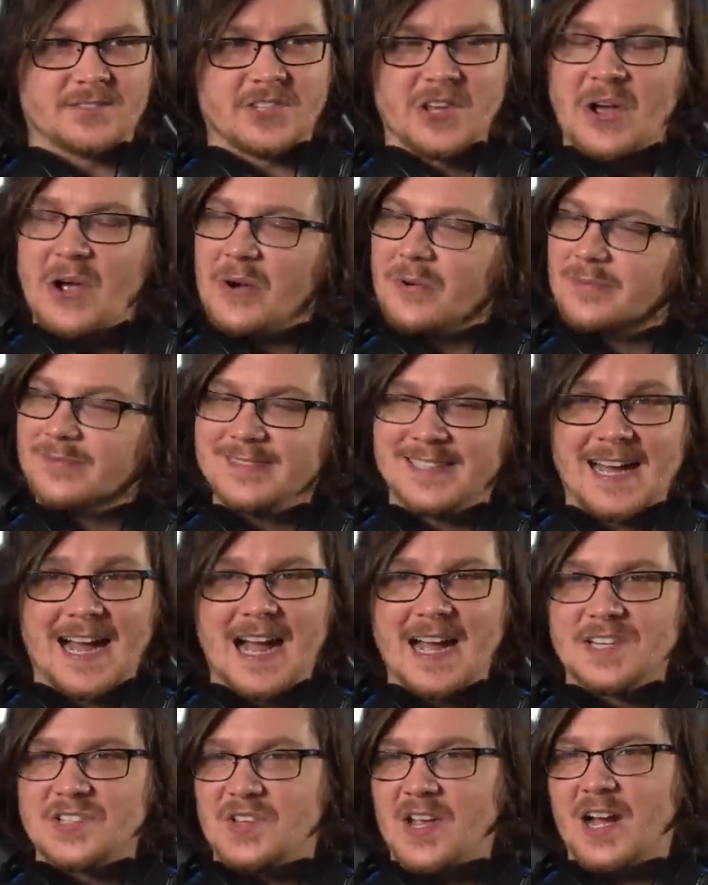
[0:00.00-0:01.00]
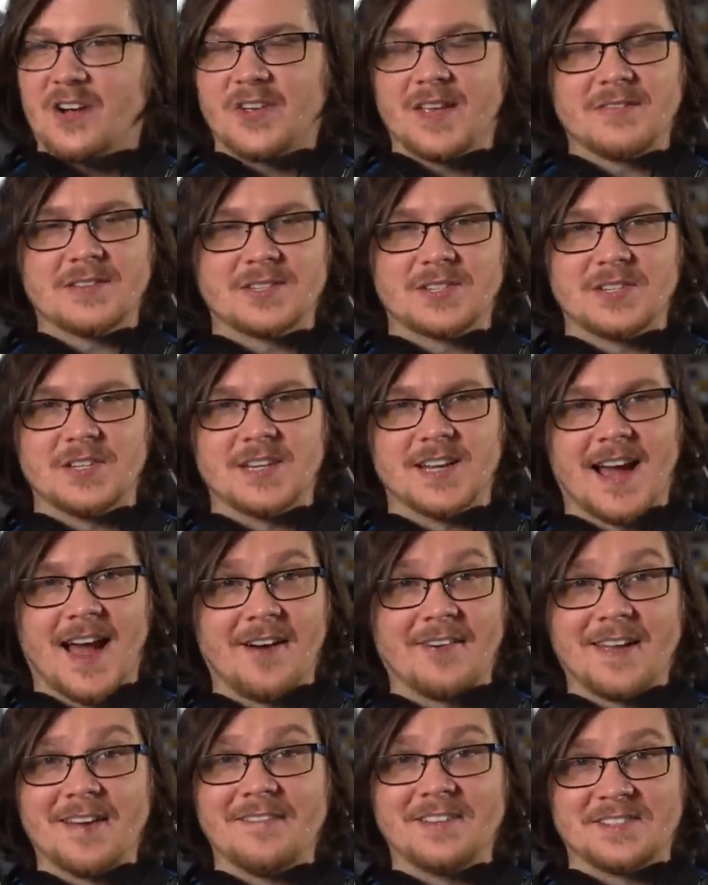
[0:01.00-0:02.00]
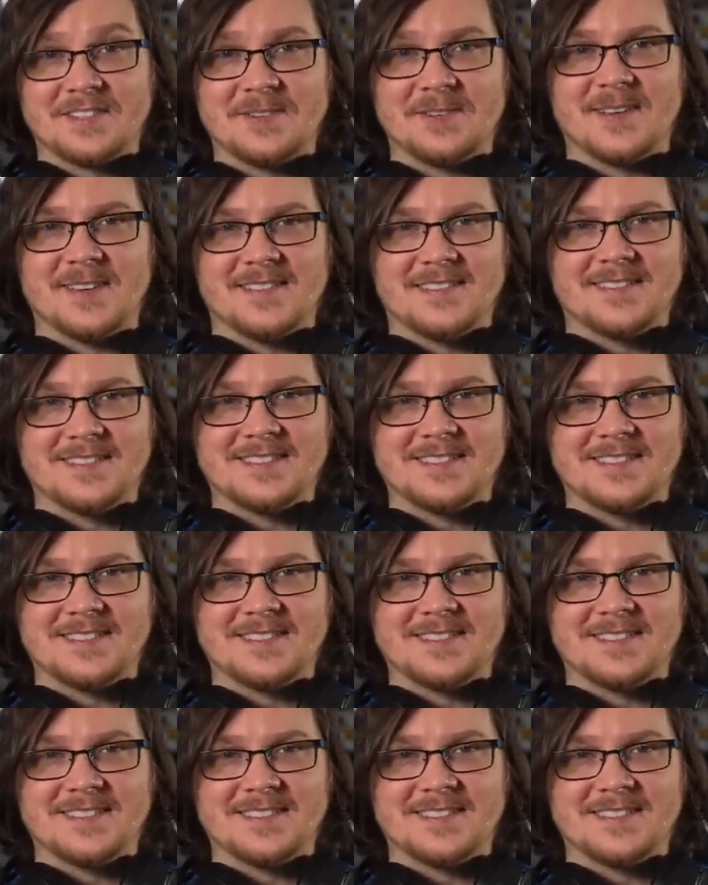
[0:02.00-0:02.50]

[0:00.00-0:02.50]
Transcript: So, guys, I'll give it to you. I'll give it to you.